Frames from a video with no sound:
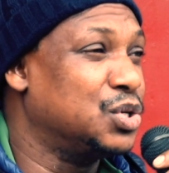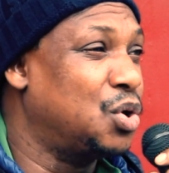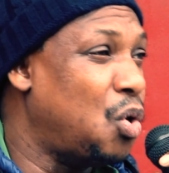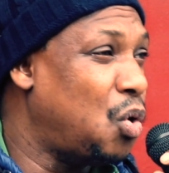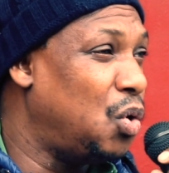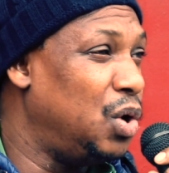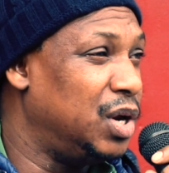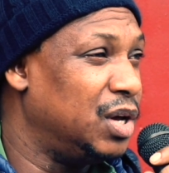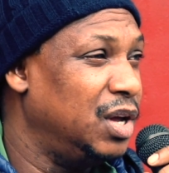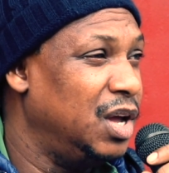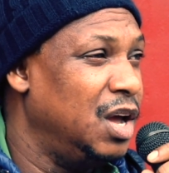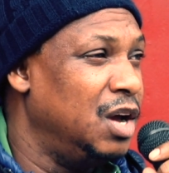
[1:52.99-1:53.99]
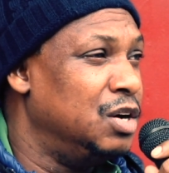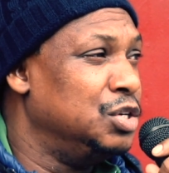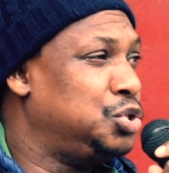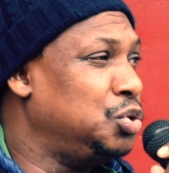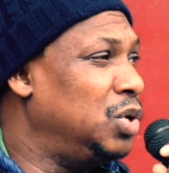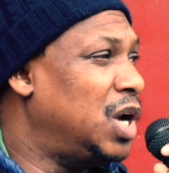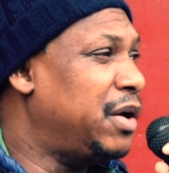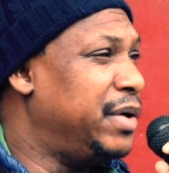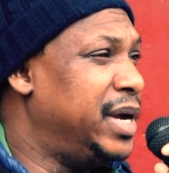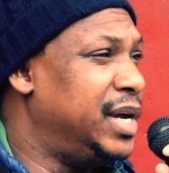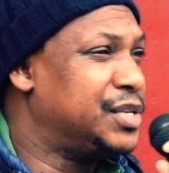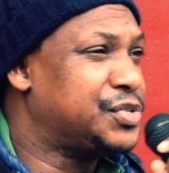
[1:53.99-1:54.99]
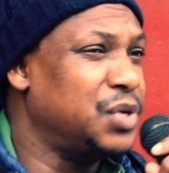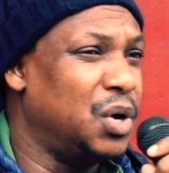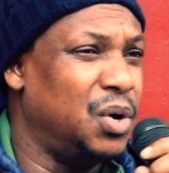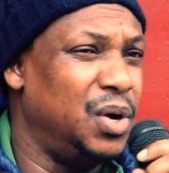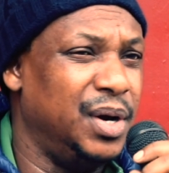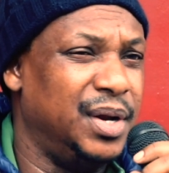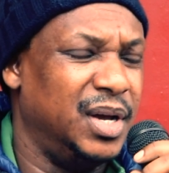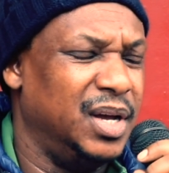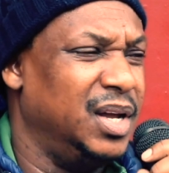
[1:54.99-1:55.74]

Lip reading: gold. Junior Reid sold